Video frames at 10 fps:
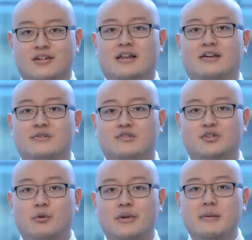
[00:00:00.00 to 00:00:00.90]
Now that you have
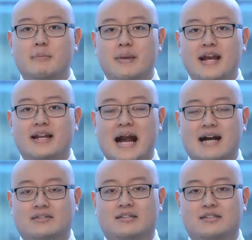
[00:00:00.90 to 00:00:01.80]
so many main
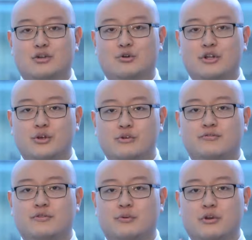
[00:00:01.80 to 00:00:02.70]
assets that you can use
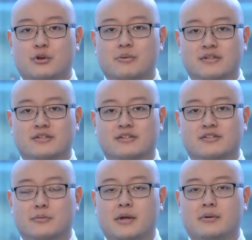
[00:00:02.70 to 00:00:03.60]
for your
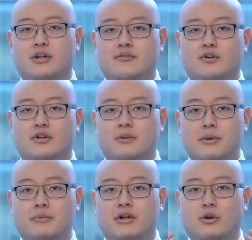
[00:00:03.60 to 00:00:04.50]
business to be able to convert the
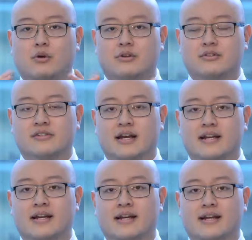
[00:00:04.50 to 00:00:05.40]
people that go on your site